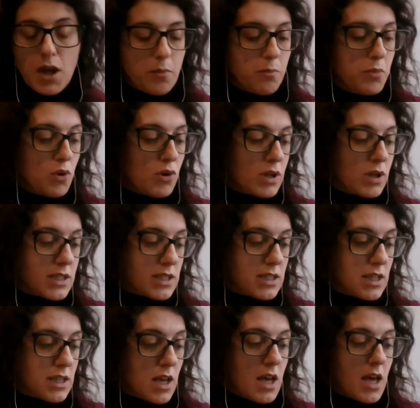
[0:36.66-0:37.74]
books.
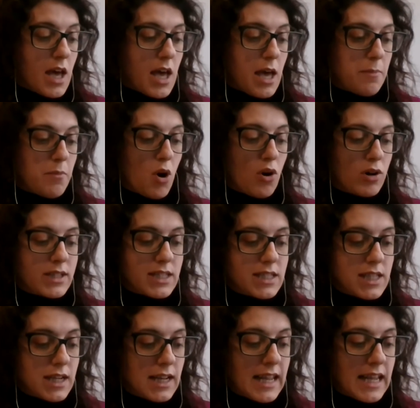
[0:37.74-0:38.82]
Amongst
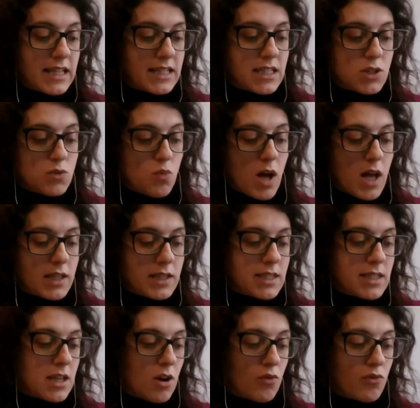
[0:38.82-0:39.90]
the latest
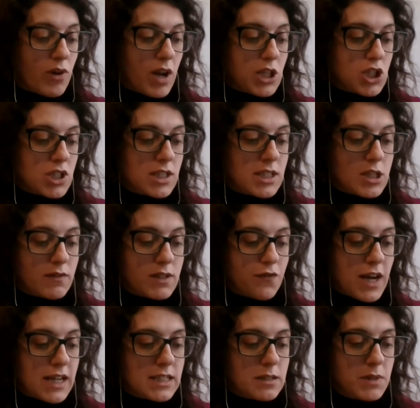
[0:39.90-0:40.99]
ones, Orations of the
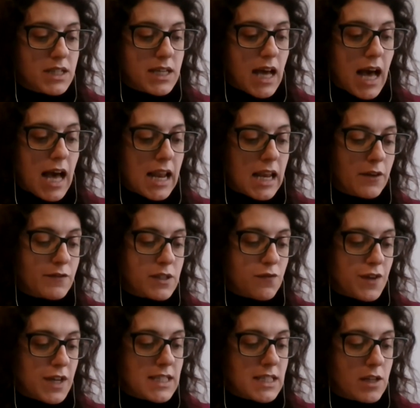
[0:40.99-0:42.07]
Fatimid Caliphs,
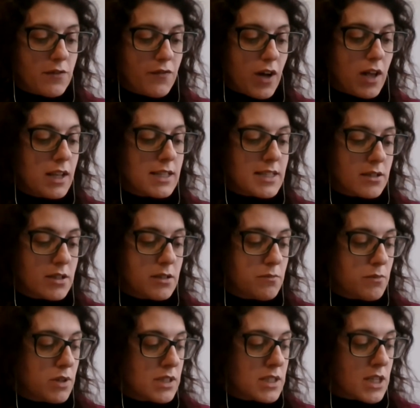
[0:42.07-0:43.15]
Festival
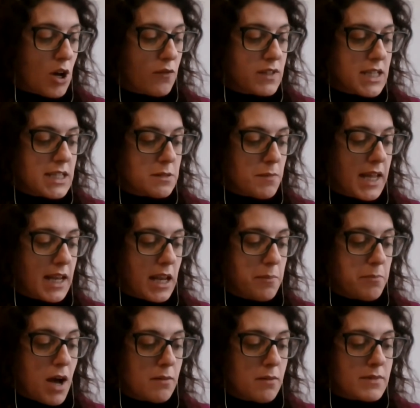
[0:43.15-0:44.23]
Sermons of the Ismaili
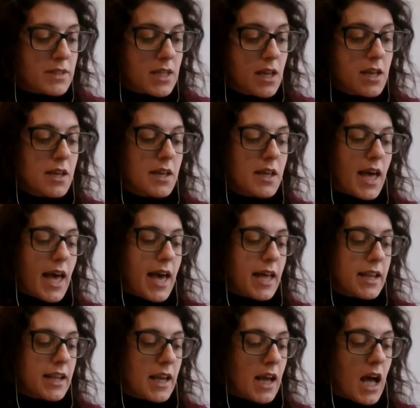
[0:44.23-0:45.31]
Imams,
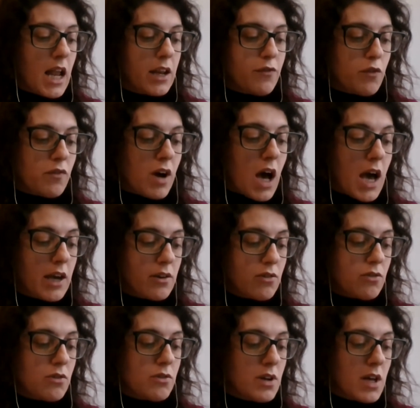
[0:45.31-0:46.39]
and Caliph of
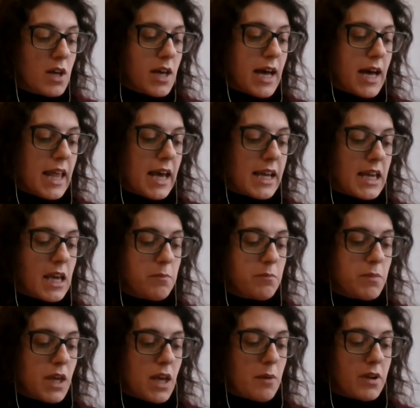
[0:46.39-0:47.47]
Cairo, Al-Hakim
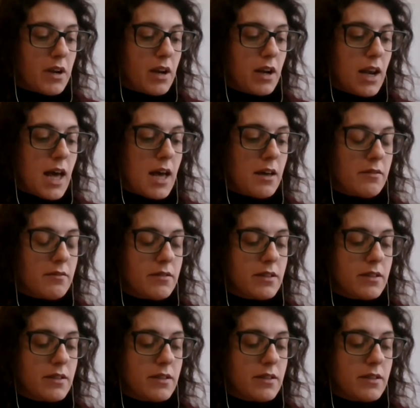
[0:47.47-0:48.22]
bi Amrillah.